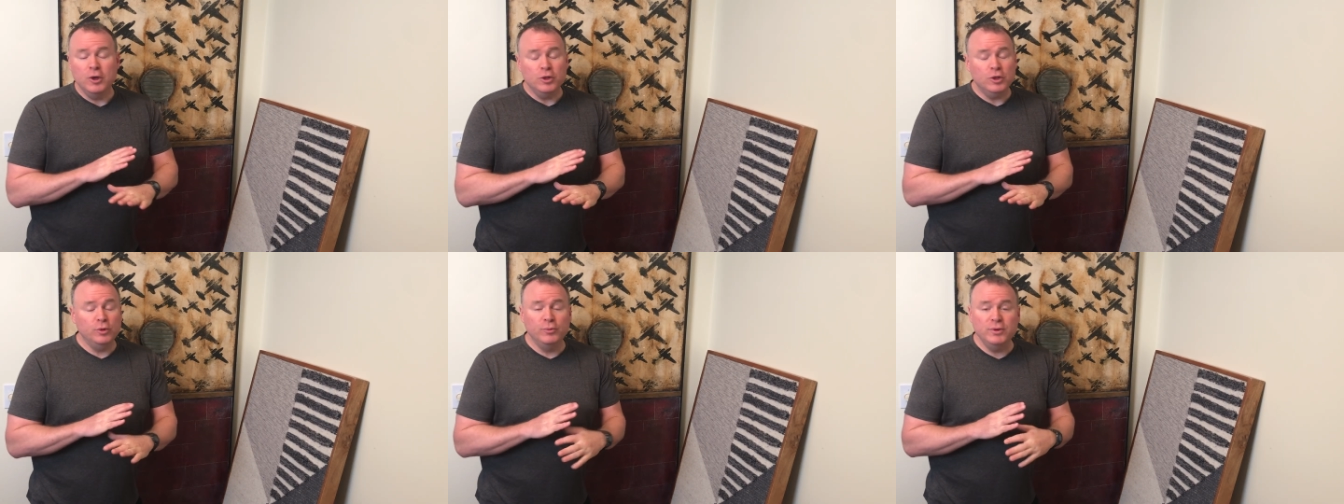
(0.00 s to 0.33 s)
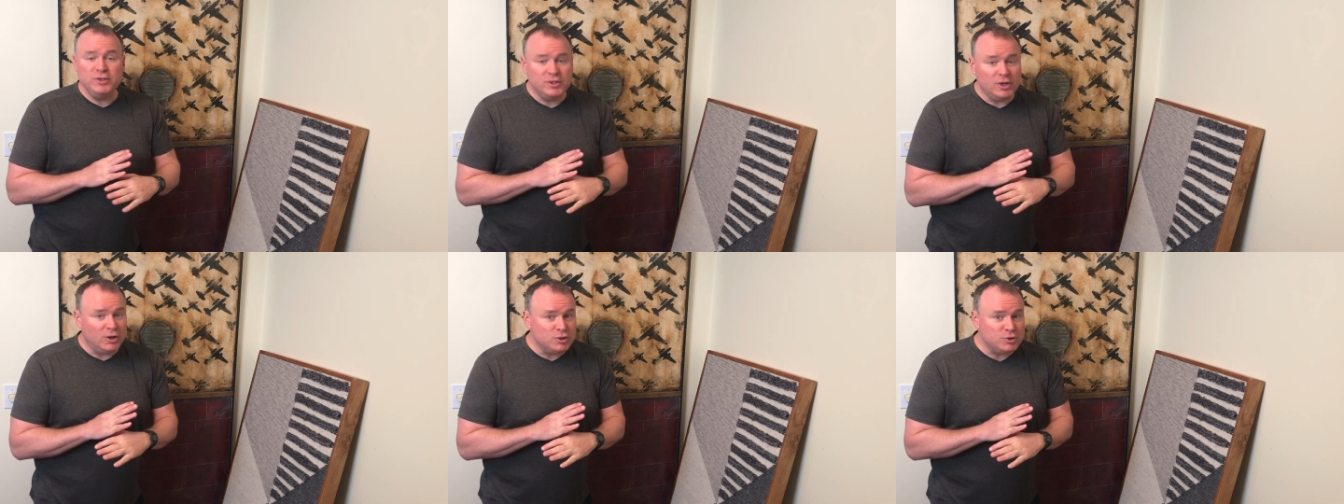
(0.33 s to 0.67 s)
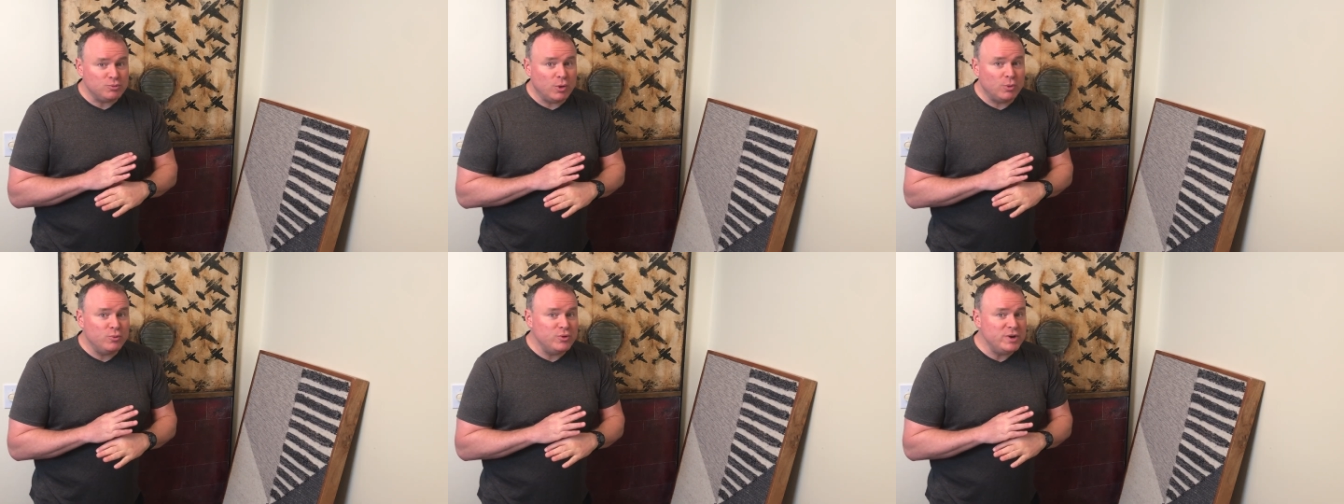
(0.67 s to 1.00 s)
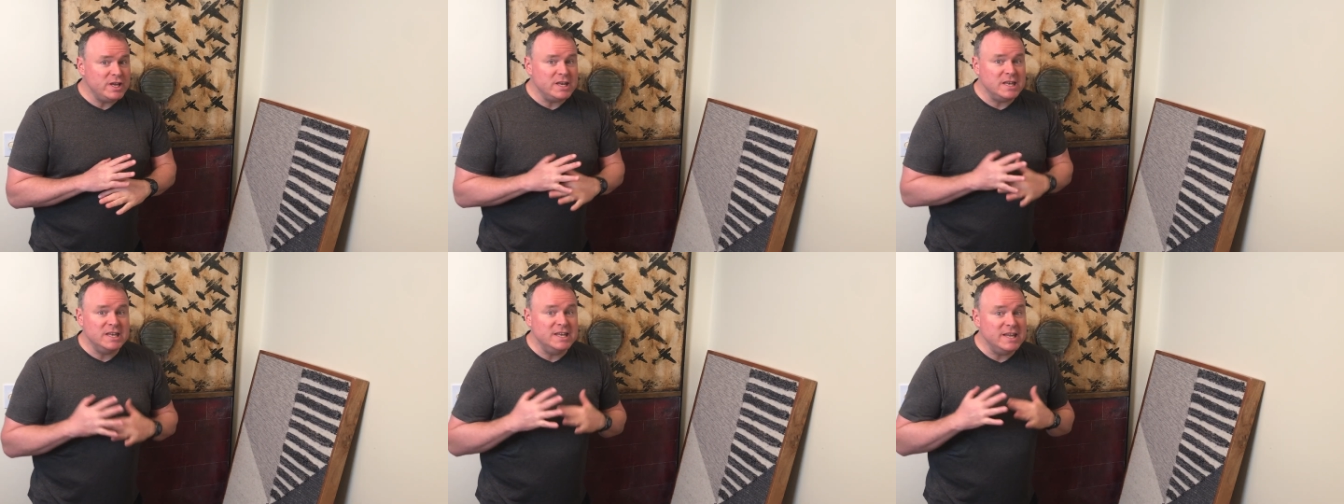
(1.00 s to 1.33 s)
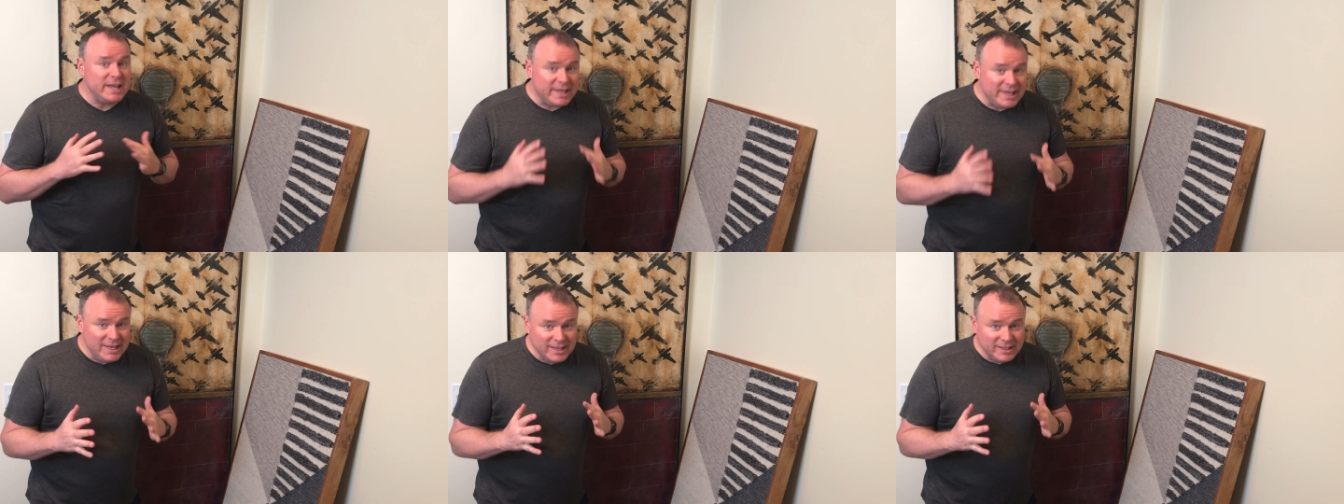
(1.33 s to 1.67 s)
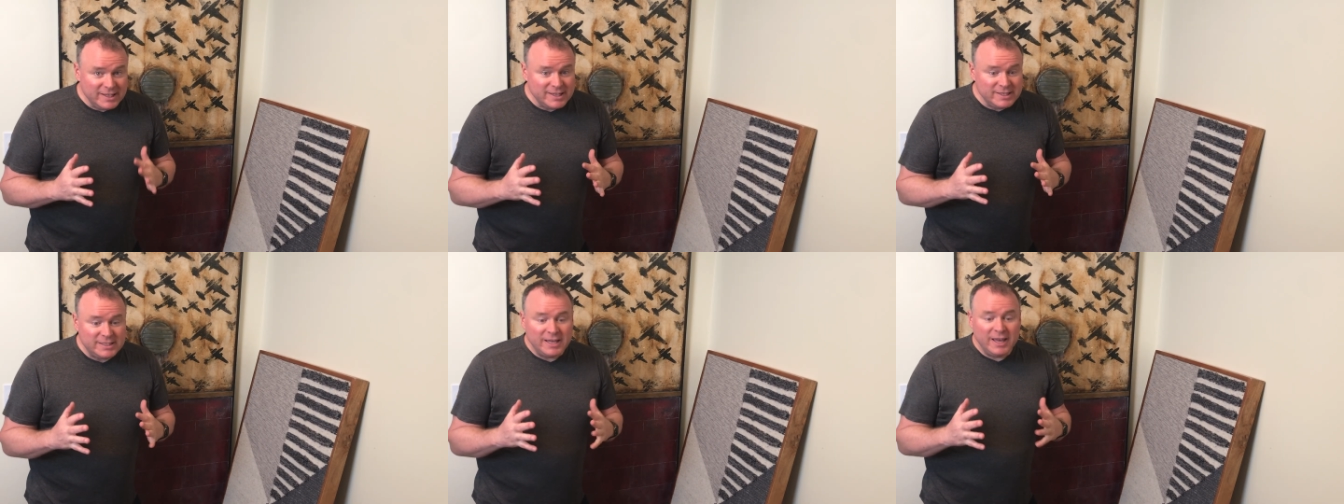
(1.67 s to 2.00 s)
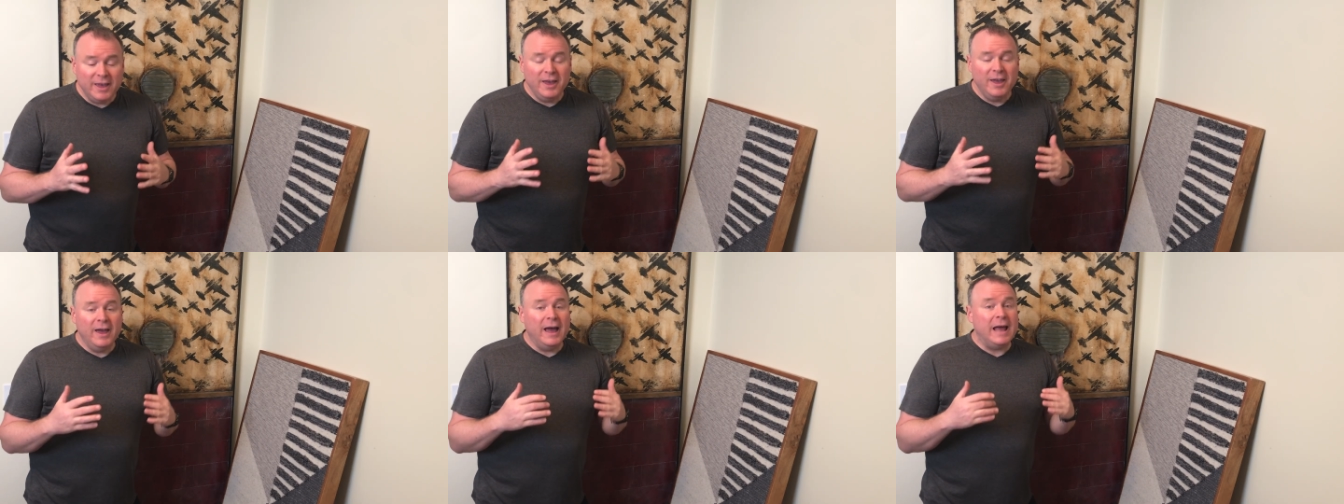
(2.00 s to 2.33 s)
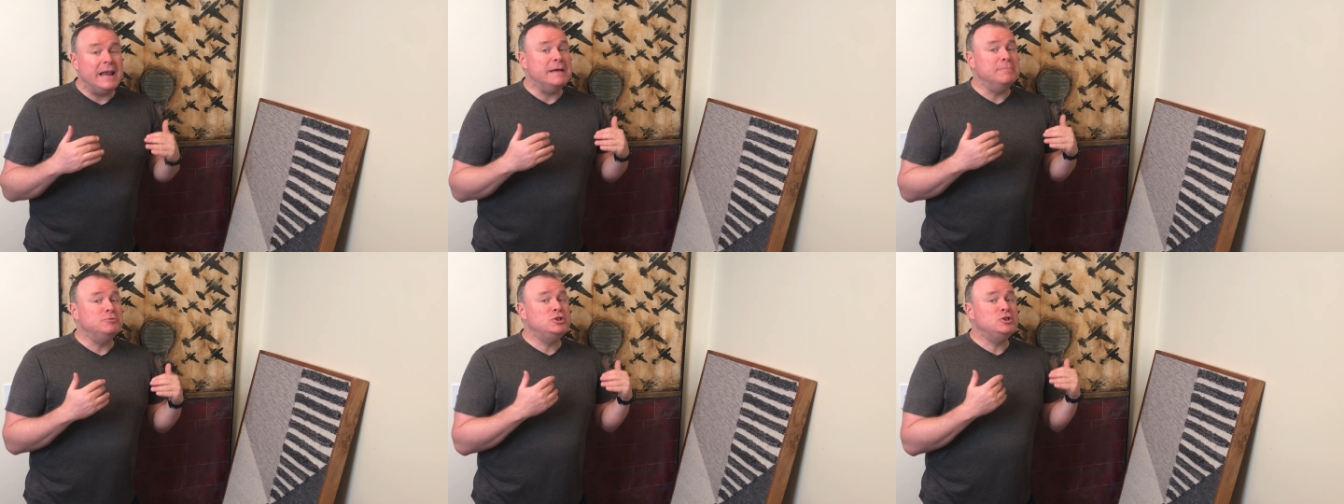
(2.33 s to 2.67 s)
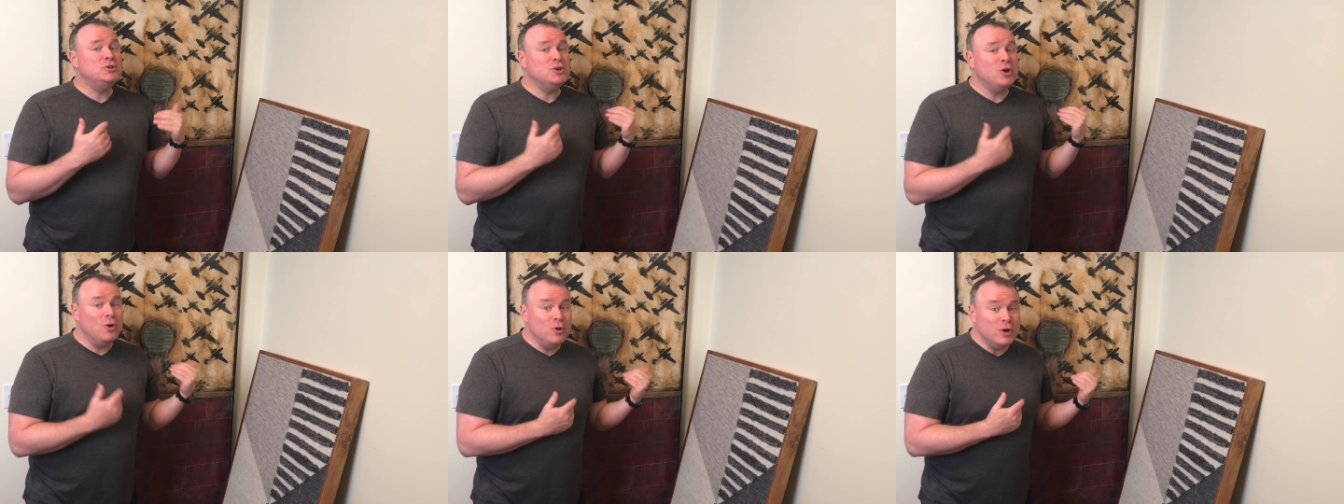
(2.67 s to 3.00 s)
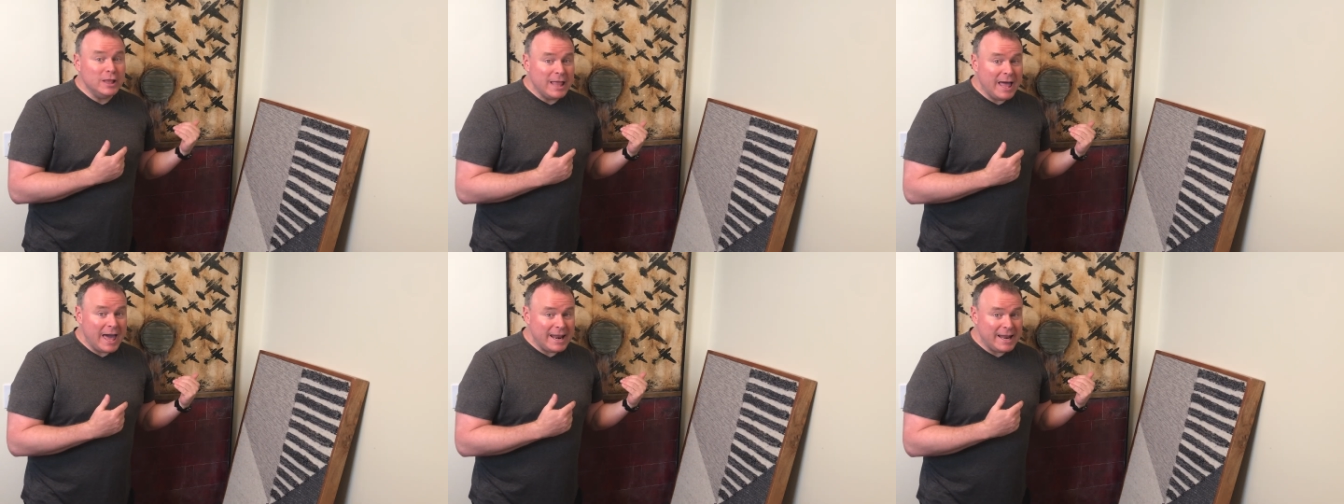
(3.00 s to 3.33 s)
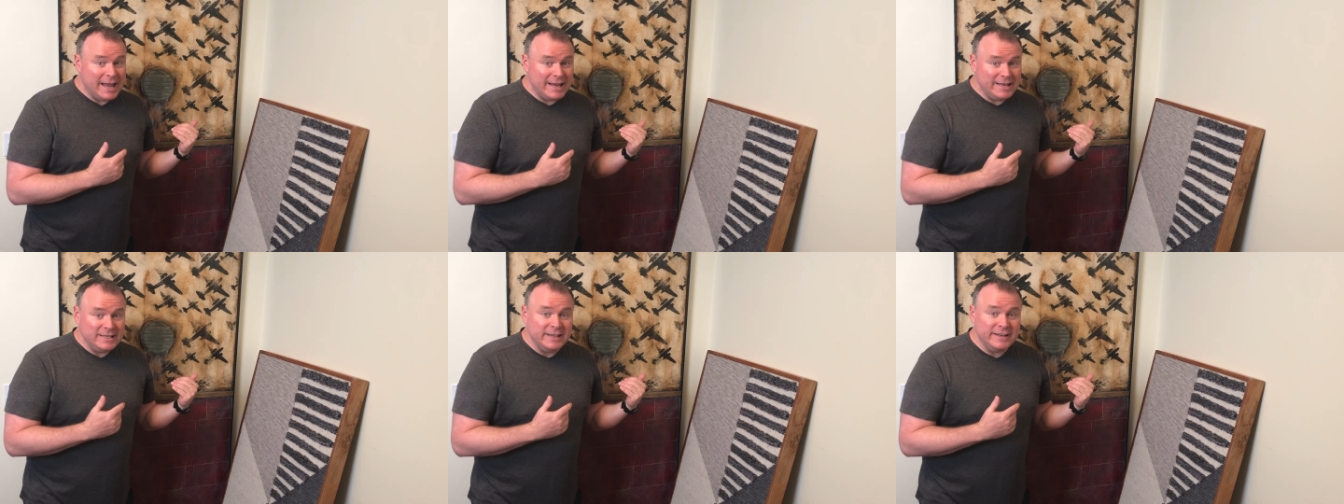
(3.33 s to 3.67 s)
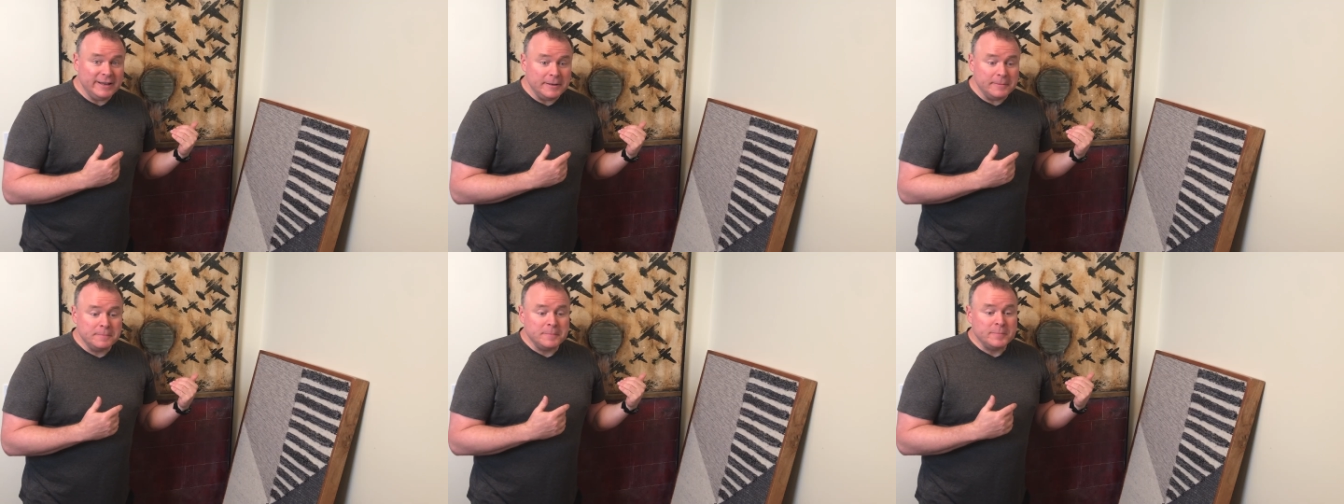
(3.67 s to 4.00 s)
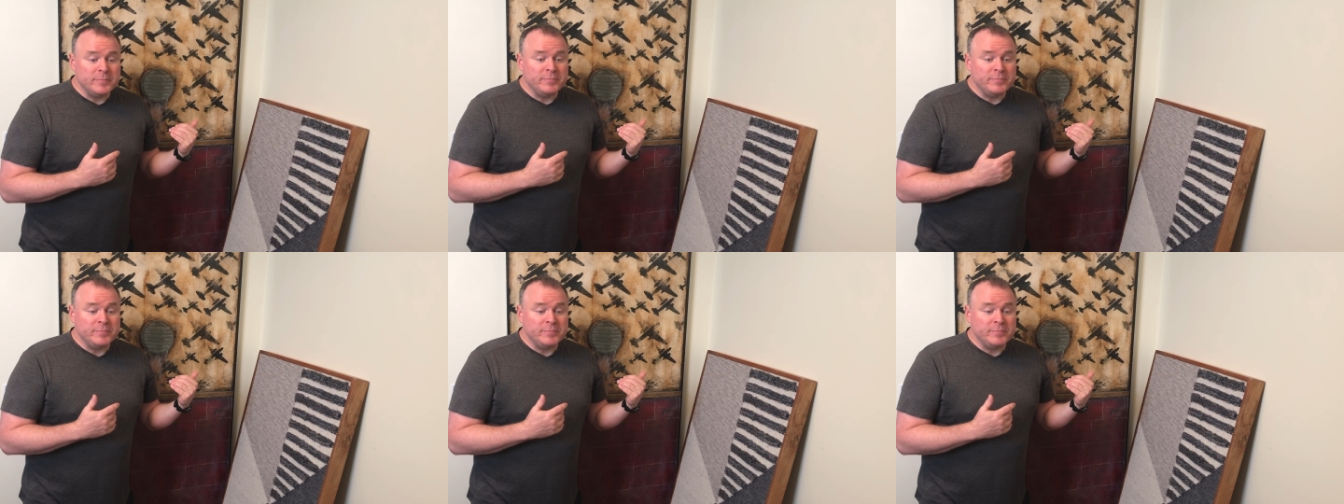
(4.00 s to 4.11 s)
The results were ridiculous, and I'm so glad I did it.